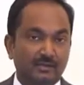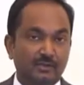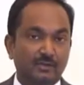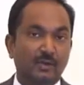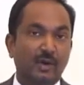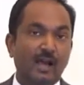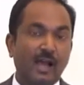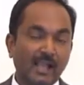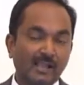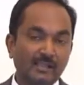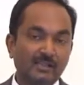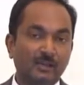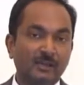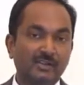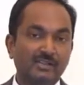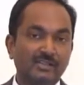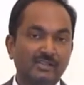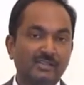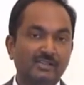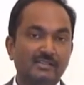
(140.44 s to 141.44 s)
So ask
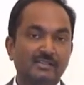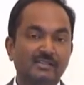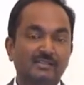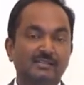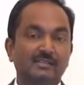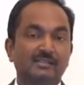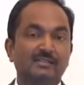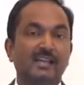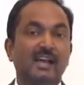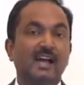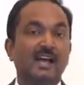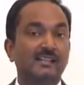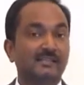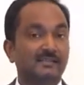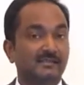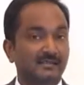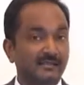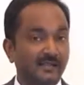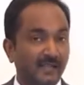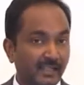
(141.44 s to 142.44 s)
questions,
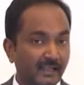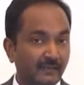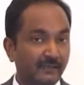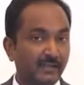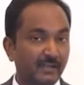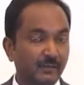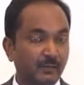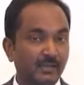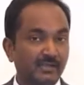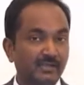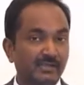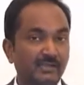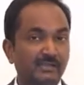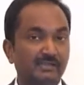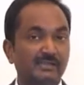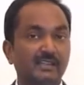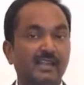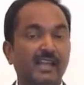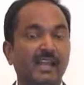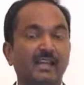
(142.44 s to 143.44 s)
ask relevant
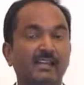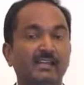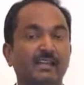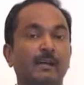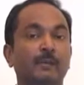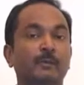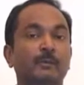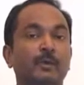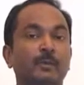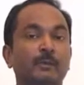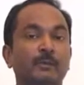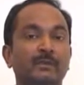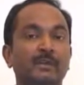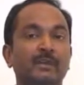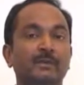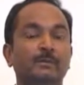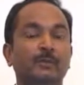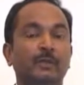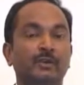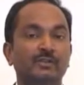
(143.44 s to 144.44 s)
questions at
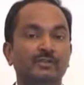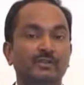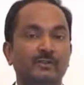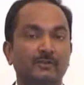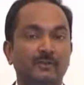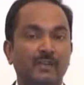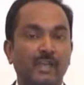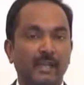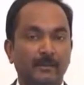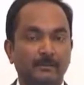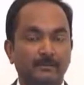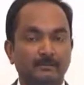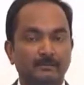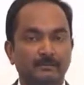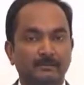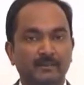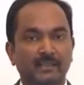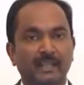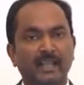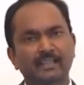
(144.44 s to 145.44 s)
appropriate points of time.
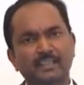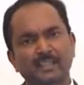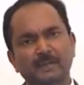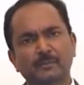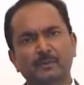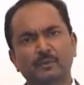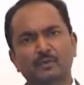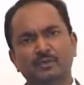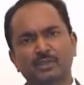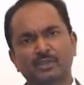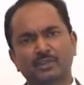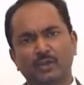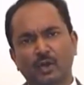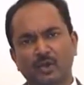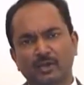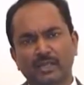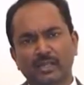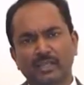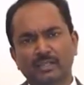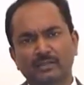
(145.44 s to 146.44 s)
Let him do the
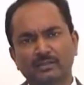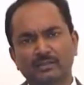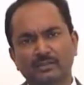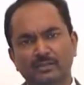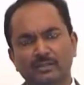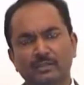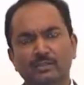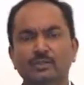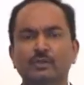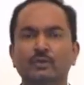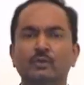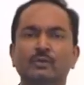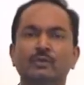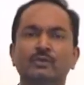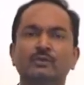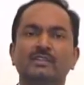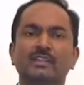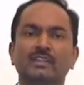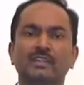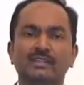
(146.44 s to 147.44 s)
talking, you
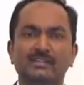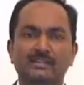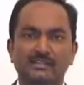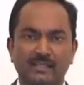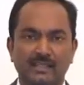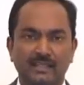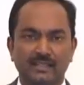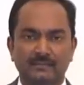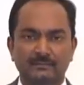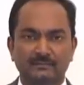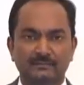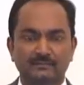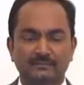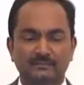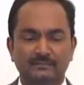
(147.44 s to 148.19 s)
do the listening.